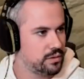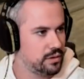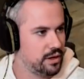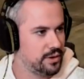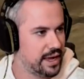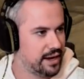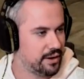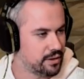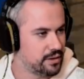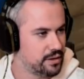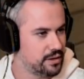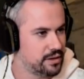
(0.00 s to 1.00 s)
Oh, hello.
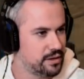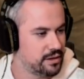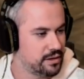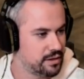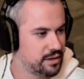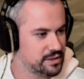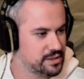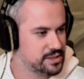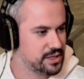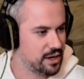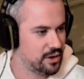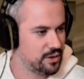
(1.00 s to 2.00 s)
Yay, what up?
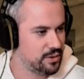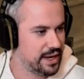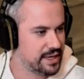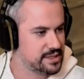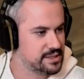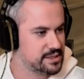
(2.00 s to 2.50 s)
So let's